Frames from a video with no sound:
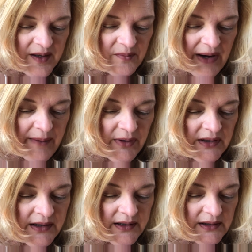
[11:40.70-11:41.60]

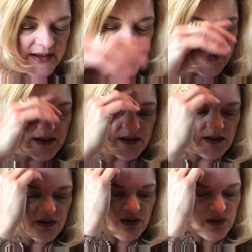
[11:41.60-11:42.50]
Pamela listened
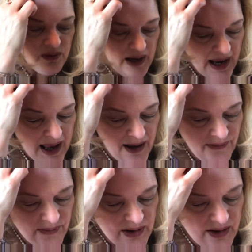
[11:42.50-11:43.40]
to half
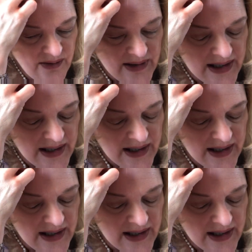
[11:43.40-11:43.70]
of